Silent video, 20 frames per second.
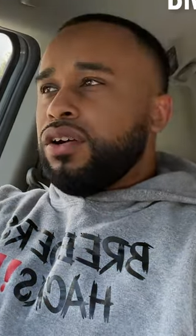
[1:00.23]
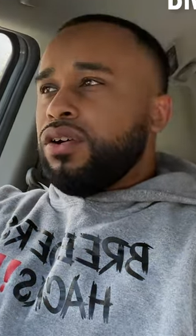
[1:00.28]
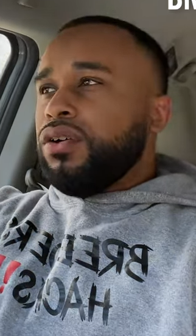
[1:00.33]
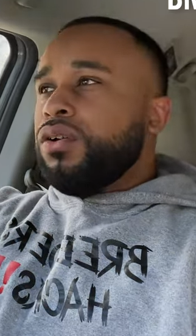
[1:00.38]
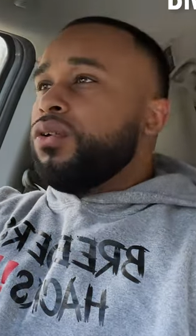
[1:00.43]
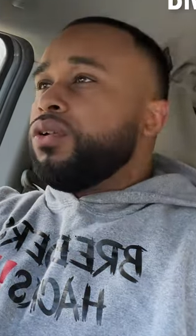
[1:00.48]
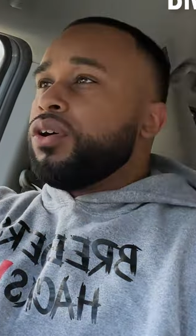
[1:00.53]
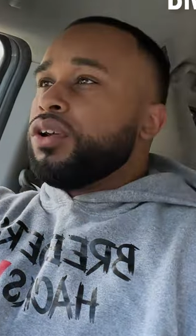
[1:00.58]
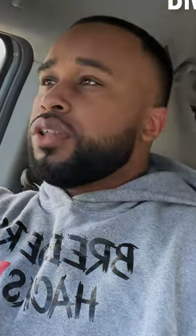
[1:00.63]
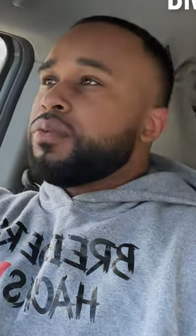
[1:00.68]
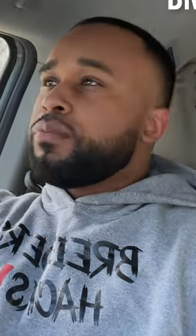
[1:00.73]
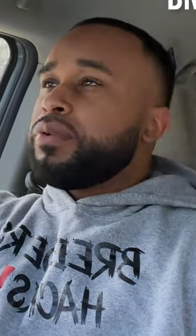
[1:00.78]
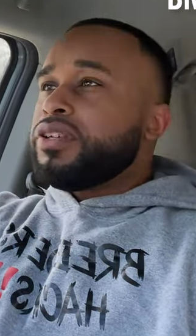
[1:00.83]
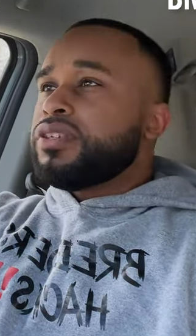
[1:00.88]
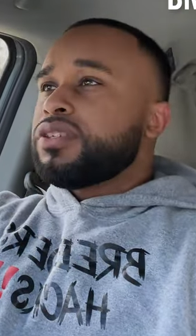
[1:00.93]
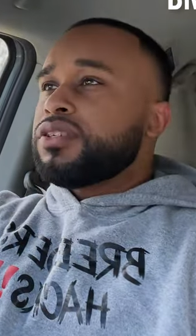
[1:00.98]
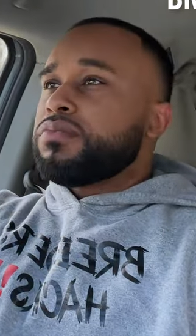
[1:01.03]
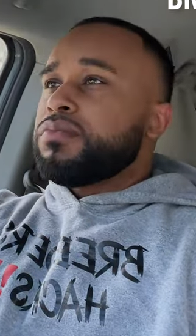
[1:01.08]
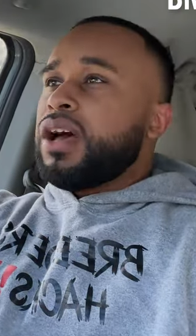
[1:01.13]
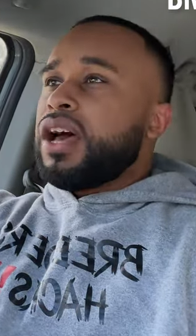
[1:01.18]
or the
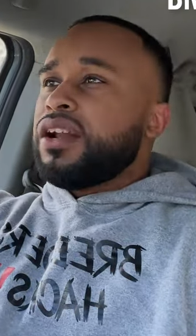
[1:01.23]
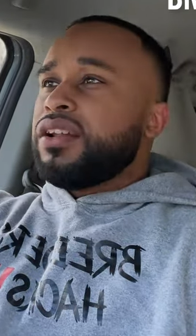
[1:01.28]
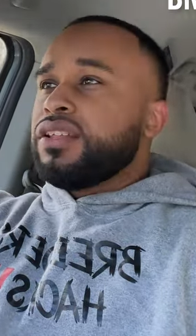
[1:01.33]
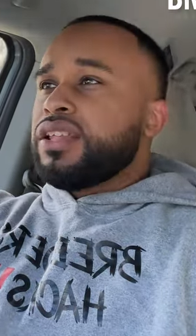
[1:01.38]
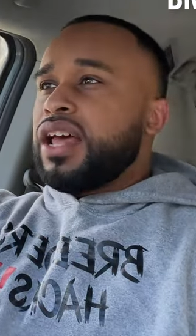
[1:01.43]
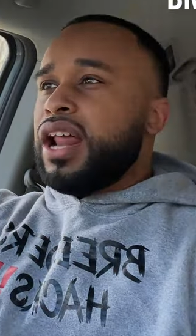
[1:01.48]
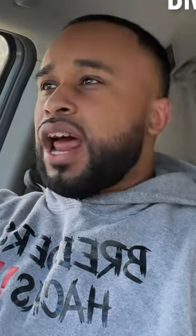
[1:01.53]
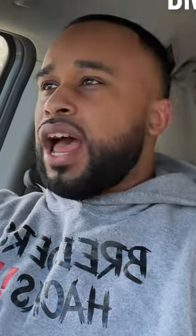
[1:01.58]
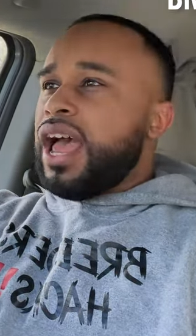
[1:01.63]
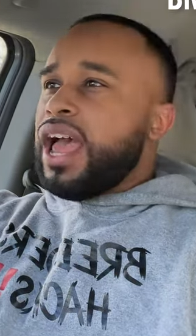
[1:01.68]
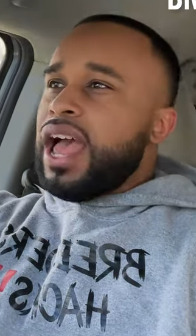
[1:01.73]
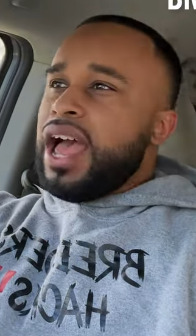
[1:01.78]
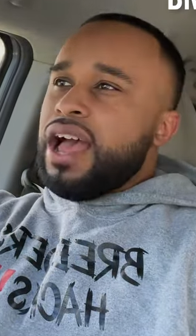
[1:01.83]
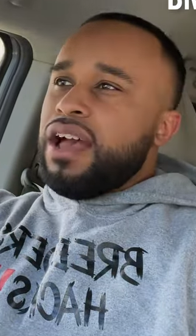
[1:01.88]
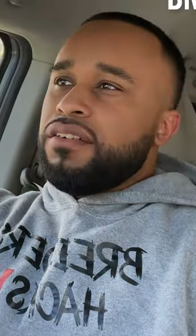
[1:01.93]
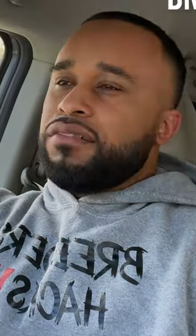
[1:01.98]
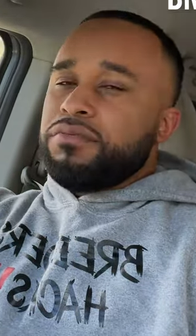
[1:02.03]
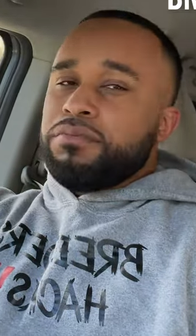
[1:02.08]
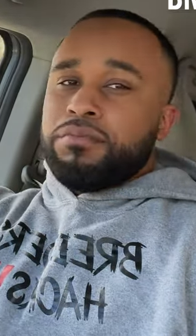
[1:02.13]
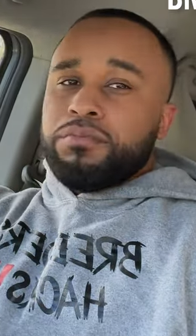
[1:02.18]
business model that I
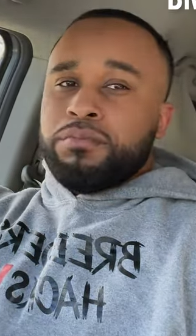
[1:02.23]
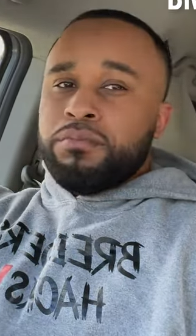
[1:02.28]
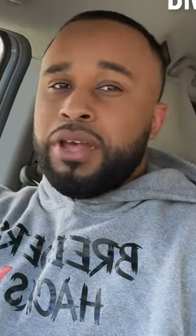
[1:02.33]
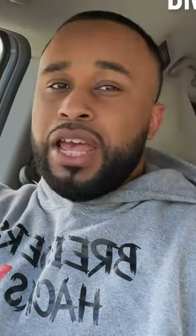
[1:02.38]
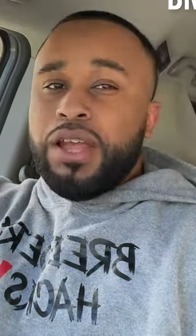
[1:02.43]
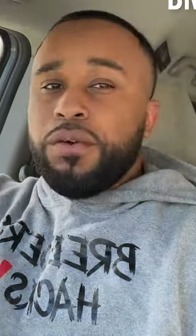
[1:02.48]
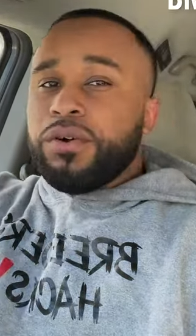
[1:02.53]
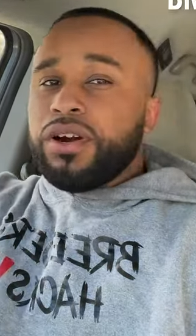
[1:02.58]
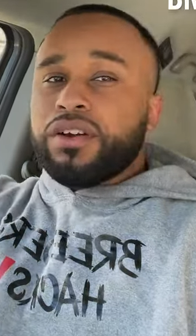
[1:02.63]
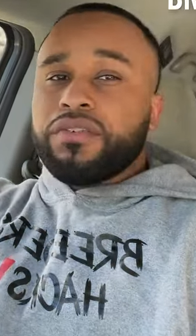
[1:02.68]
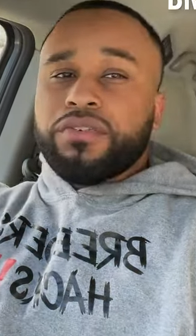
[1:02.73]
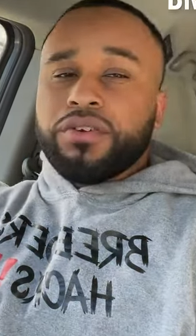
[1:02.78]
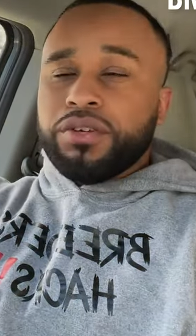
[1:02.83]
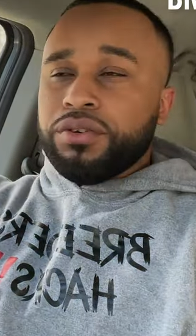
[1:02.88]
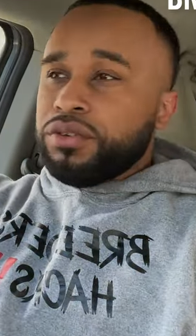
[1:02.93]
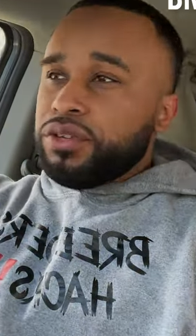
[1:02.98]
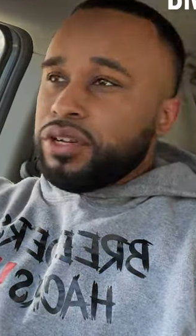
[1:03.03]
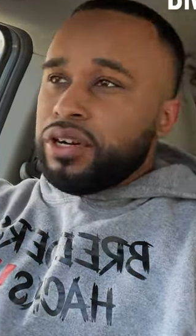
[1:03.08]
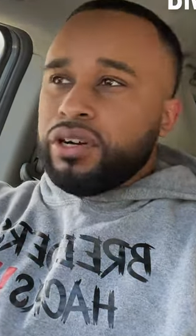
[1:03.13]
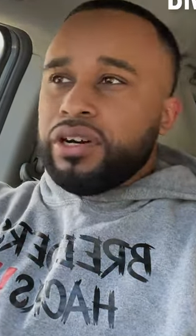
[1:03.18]
have may work for you.
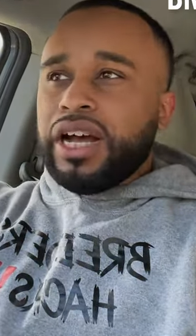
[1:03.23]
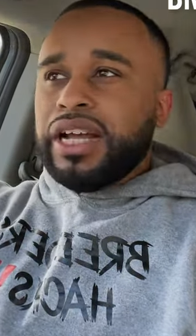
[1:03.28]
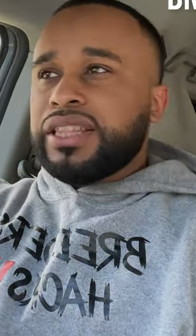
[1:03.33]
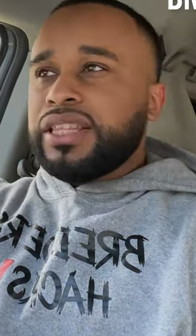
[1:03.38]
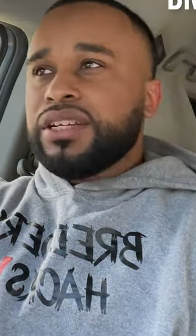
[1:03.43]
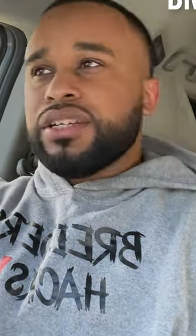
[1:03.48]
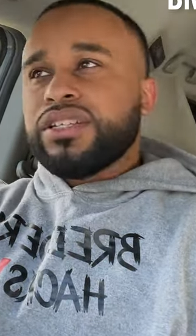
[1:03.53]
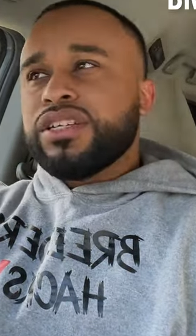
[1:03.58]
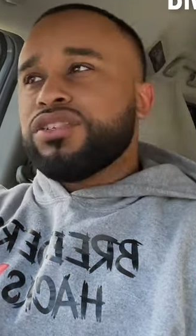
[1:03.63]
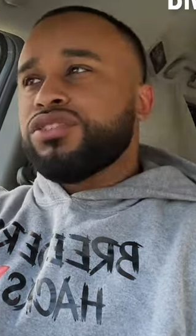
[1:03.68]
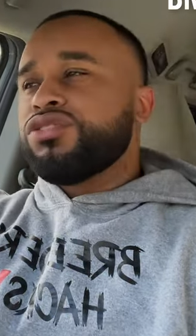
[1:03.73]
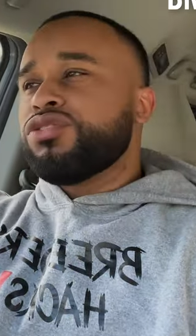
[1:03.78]
You know, like there, there's